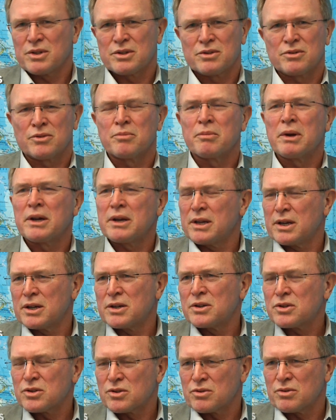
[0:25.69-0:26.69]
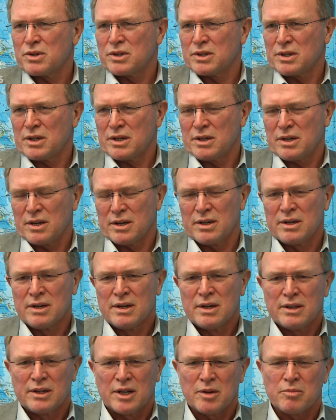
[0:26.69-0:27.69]
So there are many industries in India.
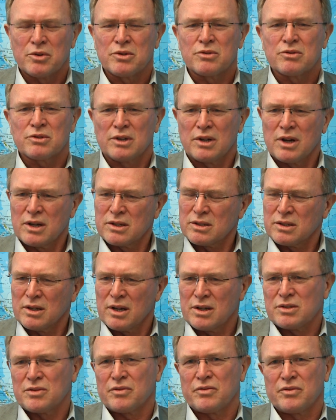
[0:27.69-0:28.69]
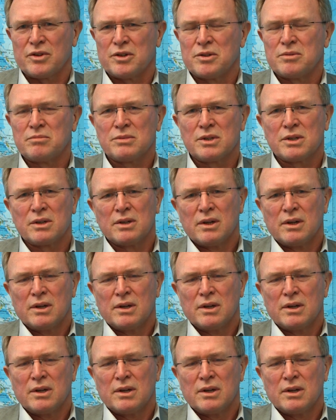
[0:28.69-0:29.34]
They produce lots and lots of films.